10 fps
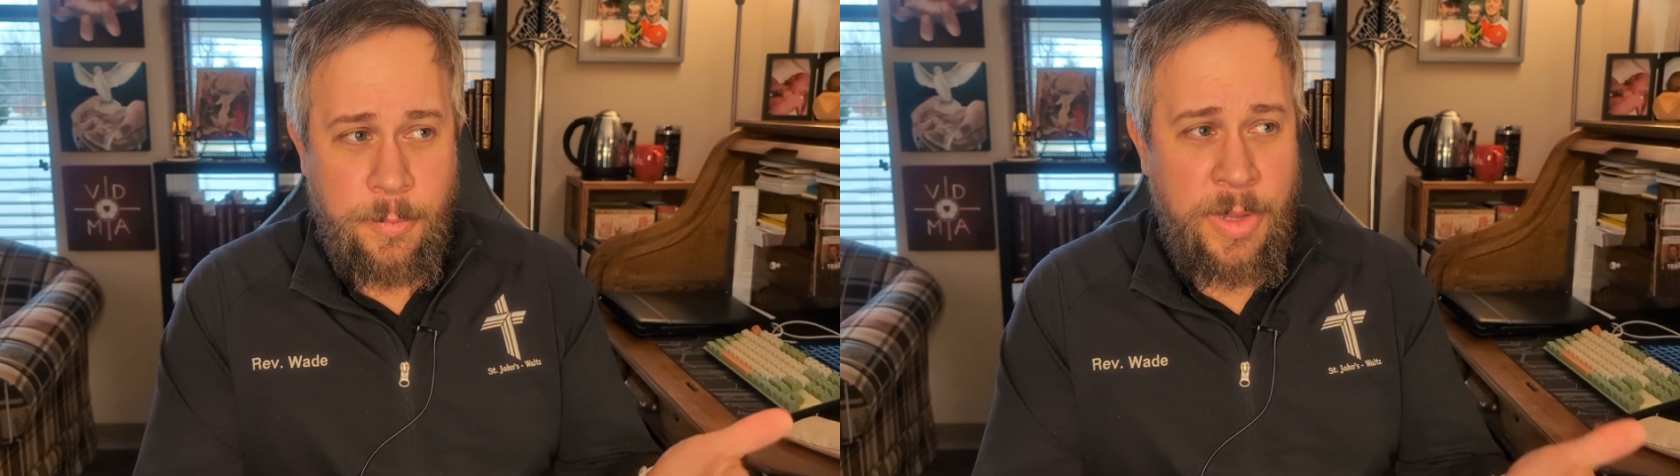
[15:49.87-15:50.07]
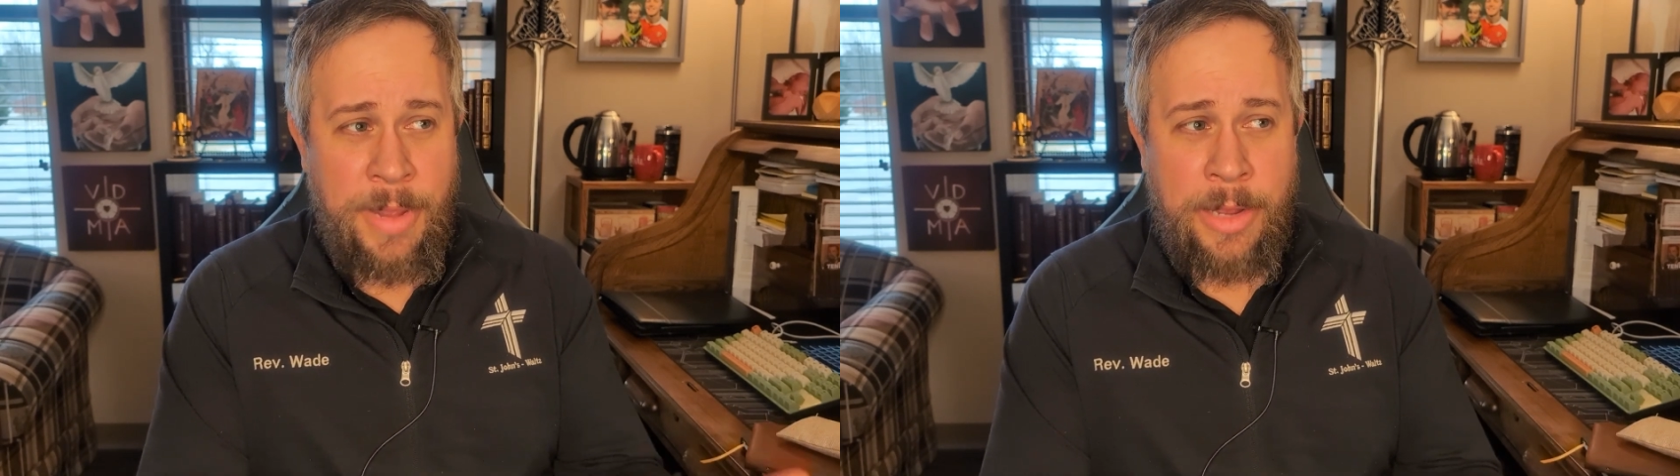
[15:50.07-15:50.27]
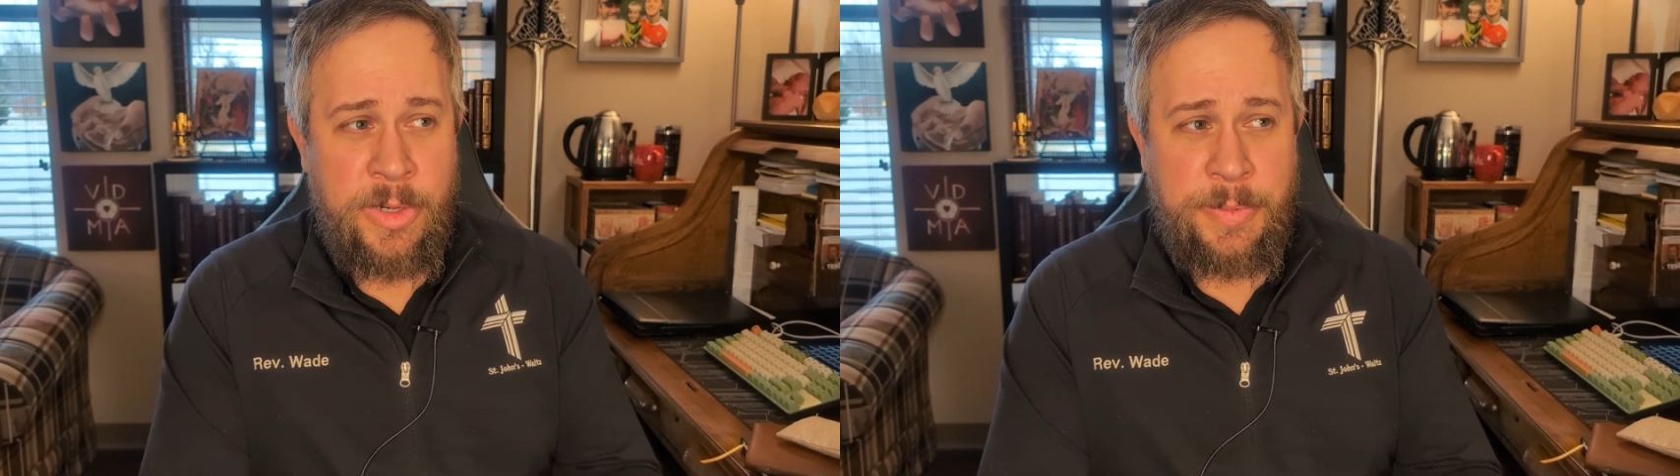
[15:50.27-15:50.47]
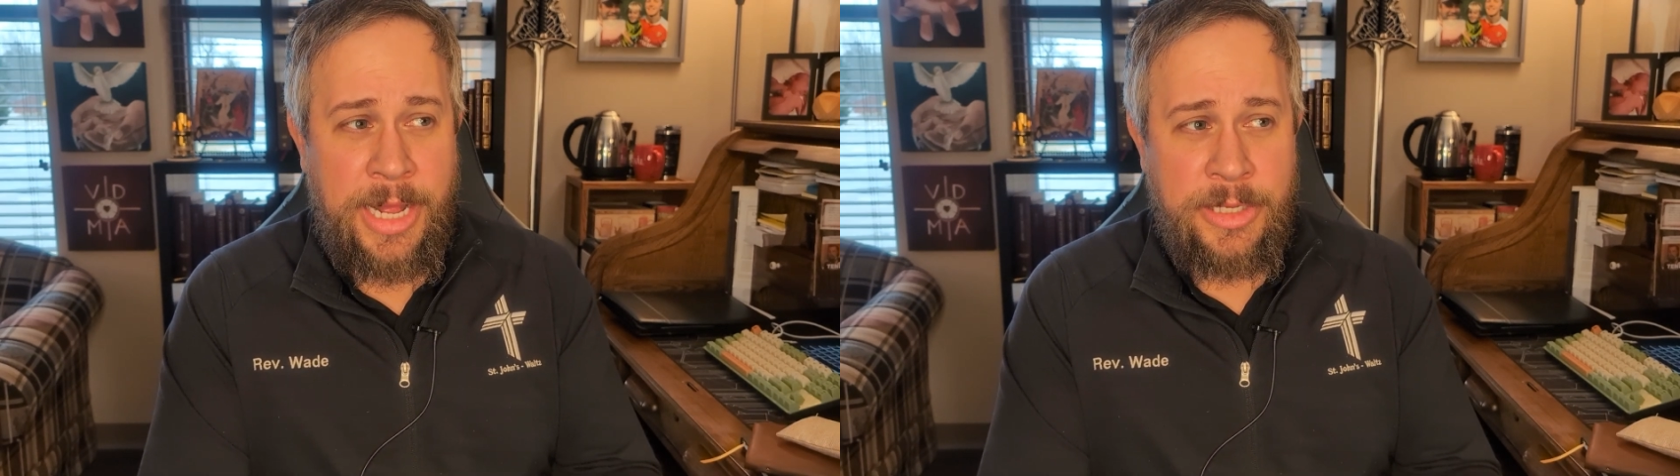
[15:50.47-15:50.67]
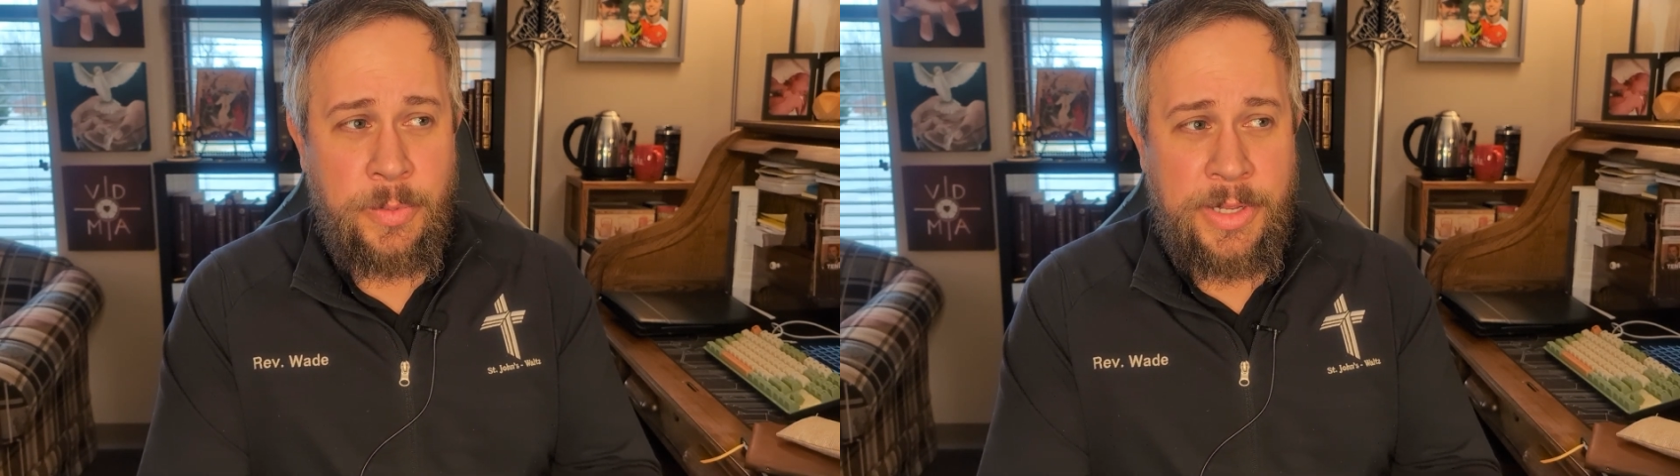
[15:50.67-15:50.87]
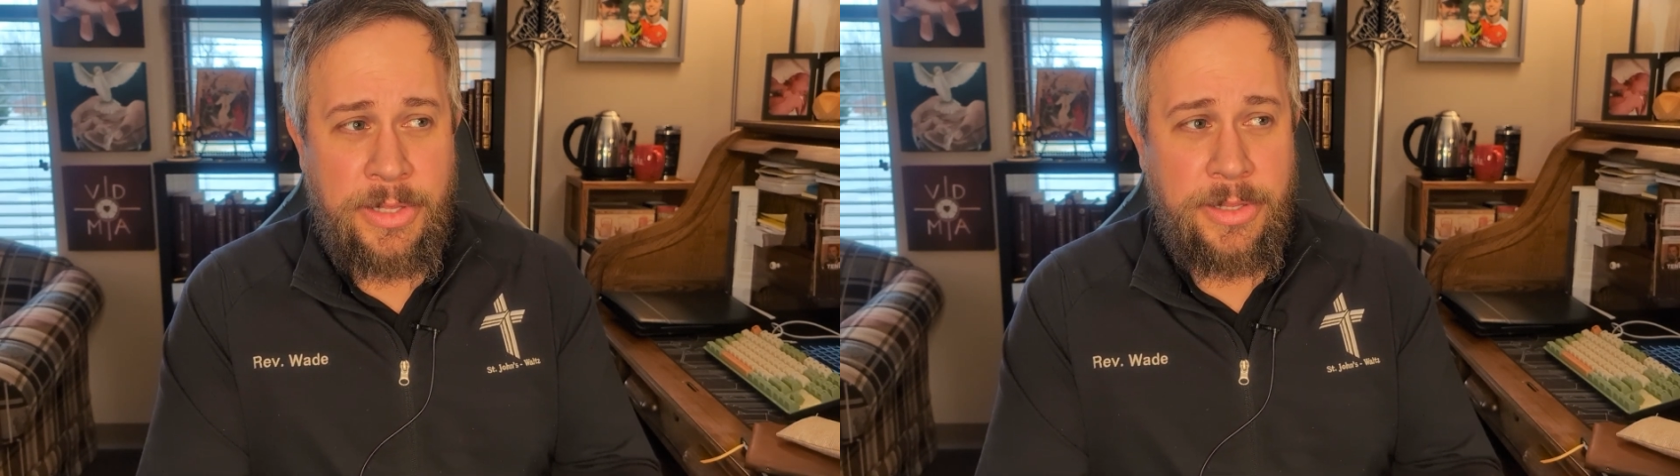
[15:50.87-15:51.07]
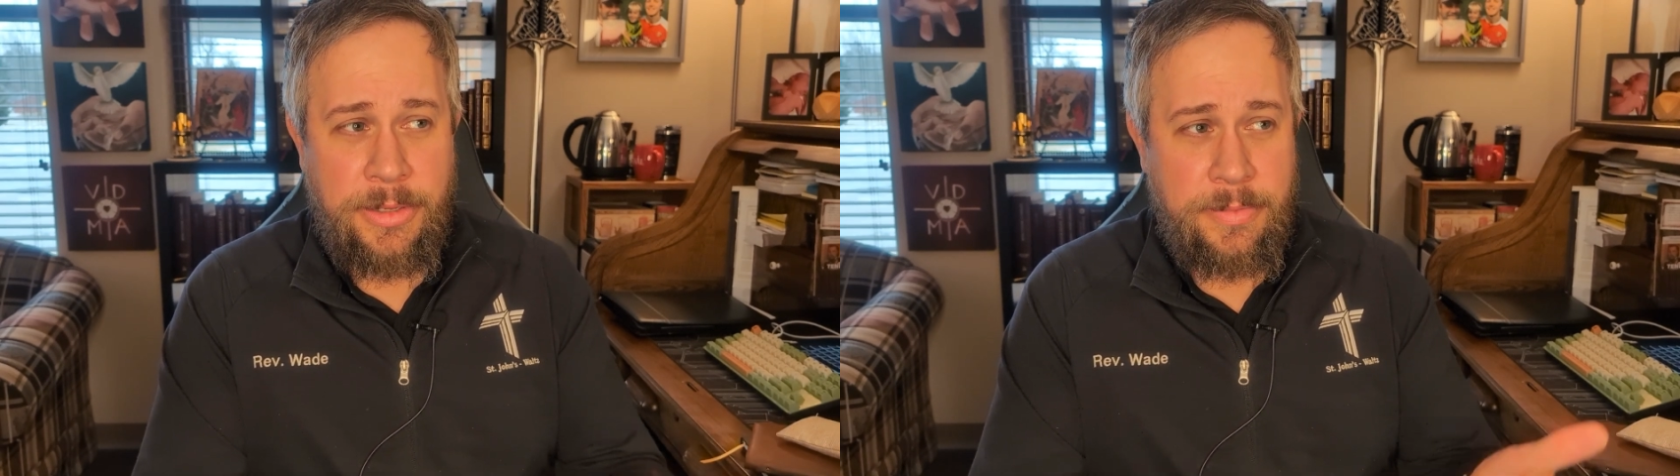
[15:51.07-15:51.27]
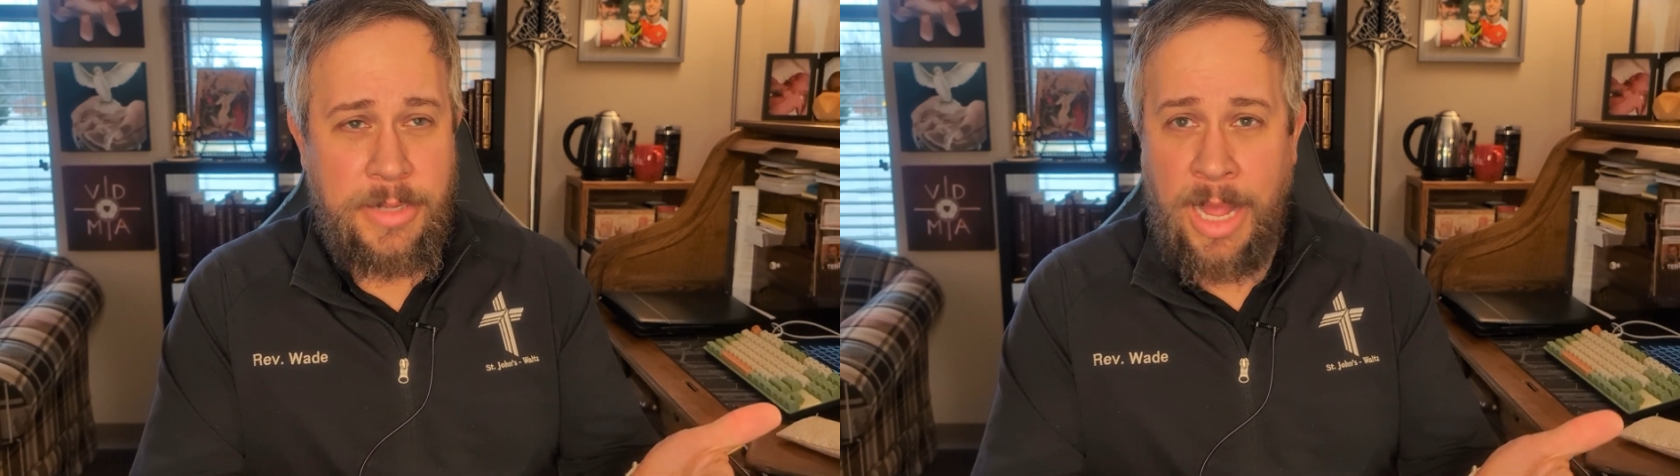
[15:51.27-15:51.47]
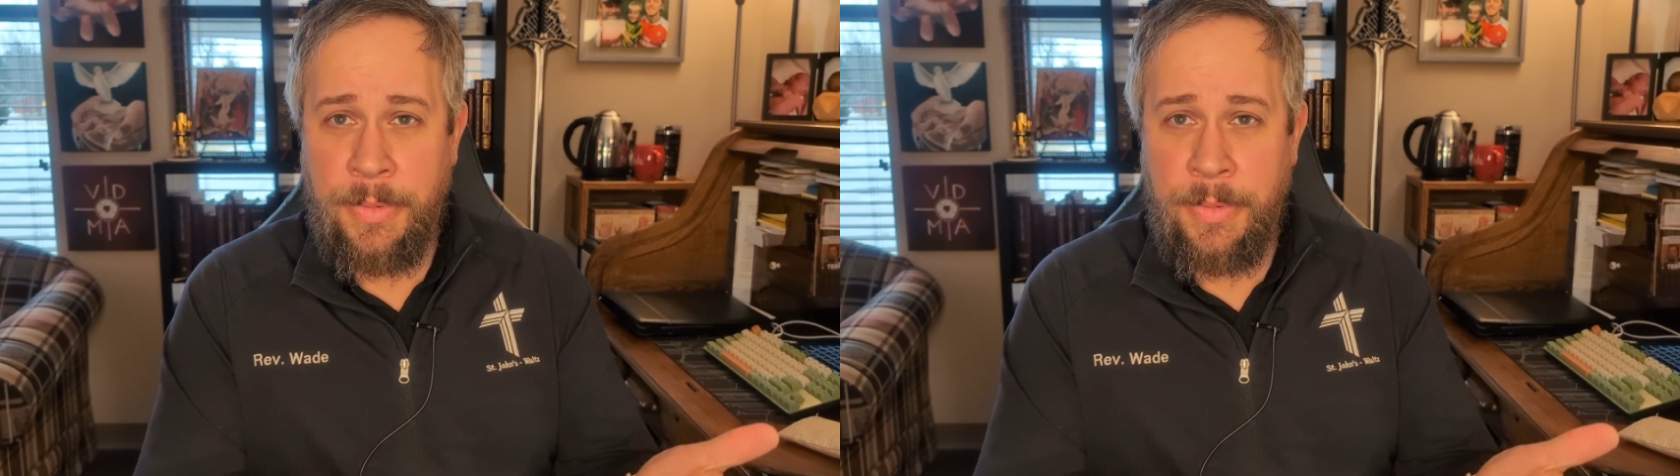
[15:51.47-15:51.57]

the man responds with, "I